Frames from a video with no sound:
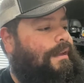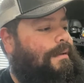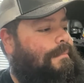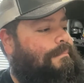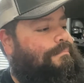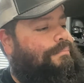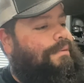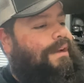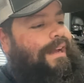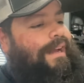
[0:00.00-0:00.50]

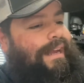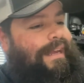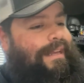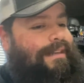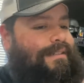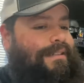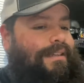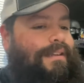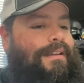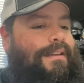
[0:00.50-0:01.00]

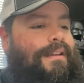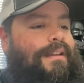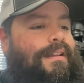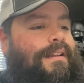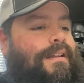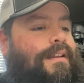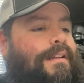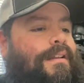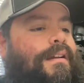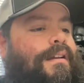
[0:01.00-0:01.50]
But
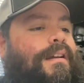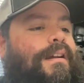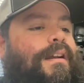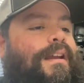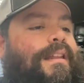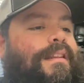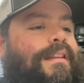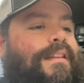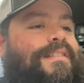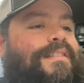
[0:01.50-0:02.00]
all
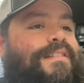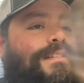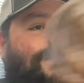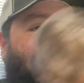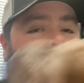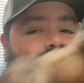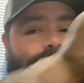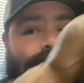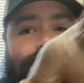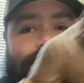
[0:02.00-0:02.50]
right, let's look
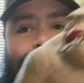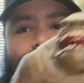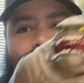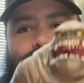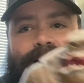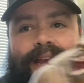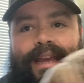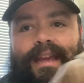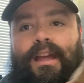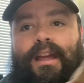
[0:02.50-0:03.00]
at this
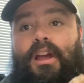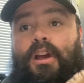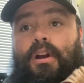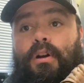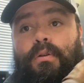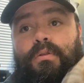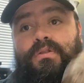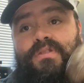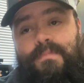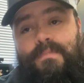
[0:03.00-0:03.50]
guy
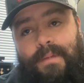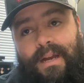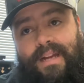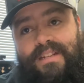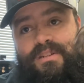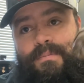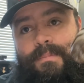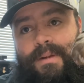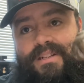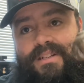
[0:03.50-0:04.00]
who's
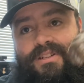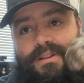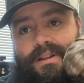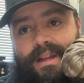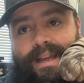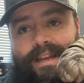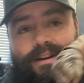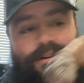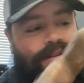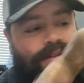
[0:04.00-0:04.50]
much, much
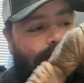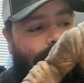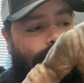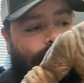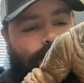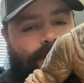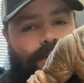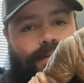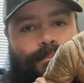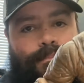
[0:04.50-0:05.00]
lighter than
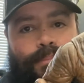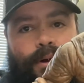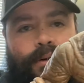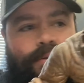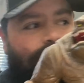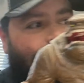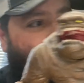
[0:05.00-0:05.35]
both of